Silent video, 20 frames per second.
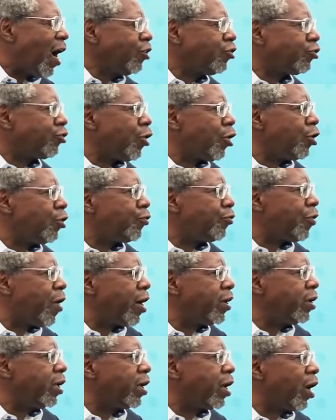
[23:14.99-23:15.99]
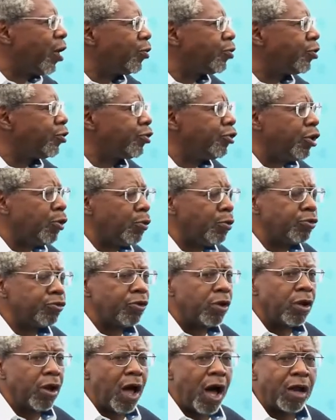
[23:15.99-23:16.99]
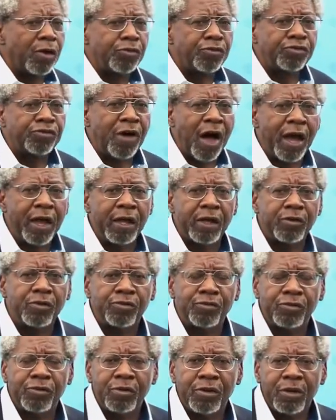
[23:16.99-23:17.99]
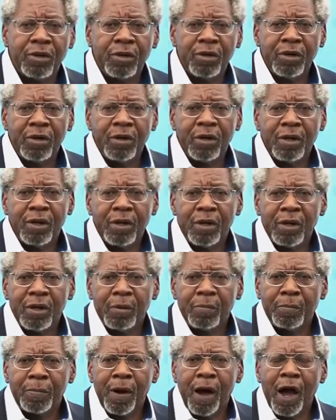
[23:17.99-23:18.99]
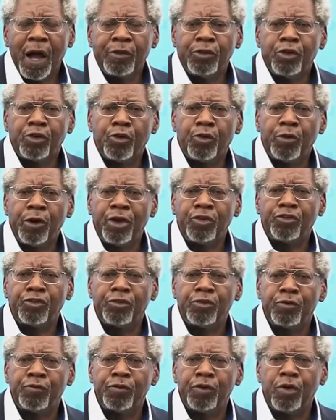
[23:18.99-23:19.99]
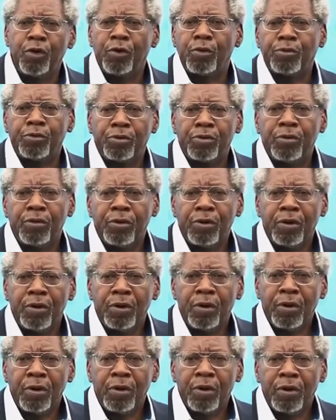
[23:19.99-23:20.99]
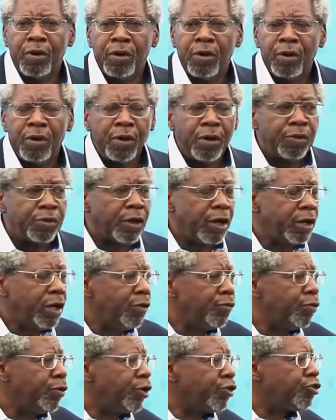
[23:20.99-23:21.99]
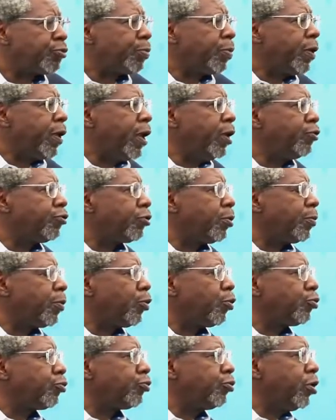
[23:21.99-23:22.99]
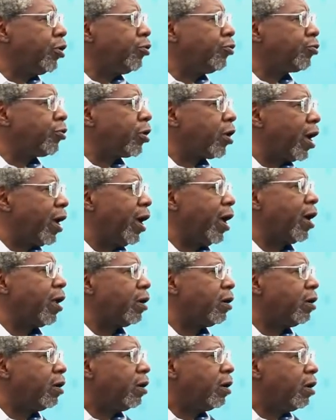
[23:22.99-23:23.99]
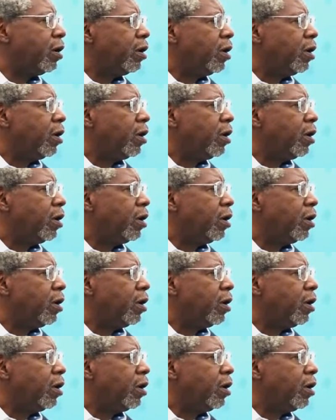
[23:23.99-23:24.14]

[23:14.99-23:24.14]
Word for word: I started finding out that there was a lot of science behind the creation of the earth that even explained some of those things that I had,